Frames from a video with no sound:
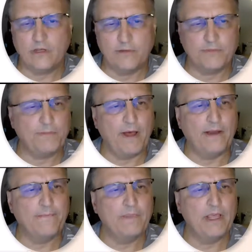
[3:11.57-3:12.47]

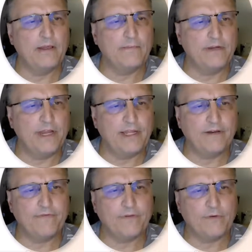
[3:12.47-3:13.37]
spot.
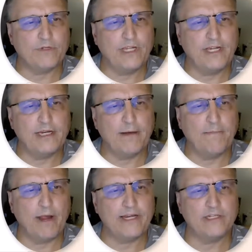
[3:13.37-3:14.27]
Negative 13
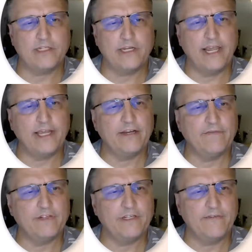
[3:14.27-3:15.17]
minus a
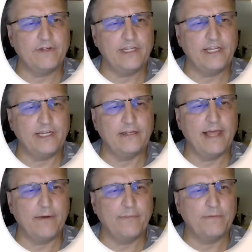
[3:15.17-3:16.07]
negative 17,
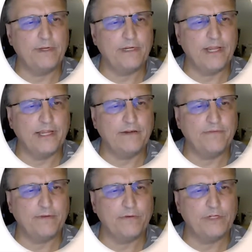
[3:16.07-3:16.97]
that would be negative
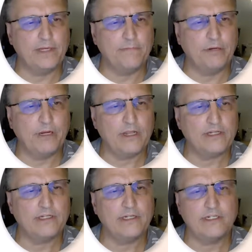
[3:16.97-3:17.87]
13
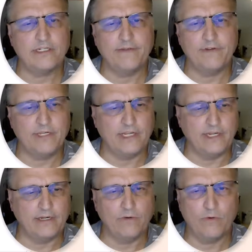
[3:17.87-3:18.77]
plus
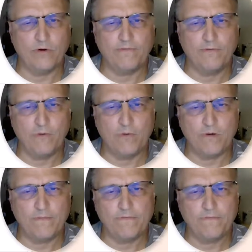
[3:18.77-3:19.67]
17, or a
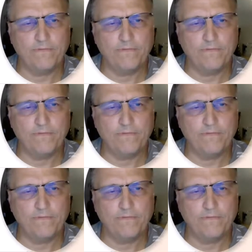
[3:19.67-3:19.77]
4.